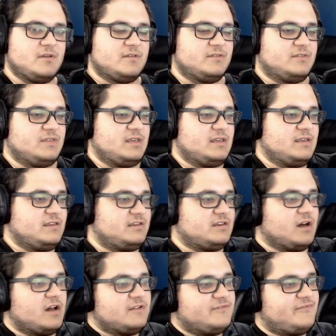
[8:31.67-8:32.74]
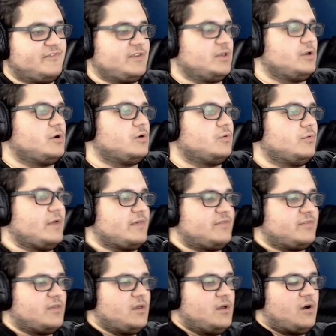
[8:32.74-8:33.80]
the gun feel,
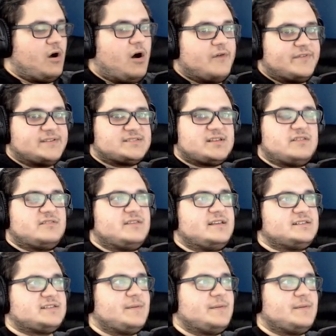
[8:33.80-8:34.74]
with all these other things.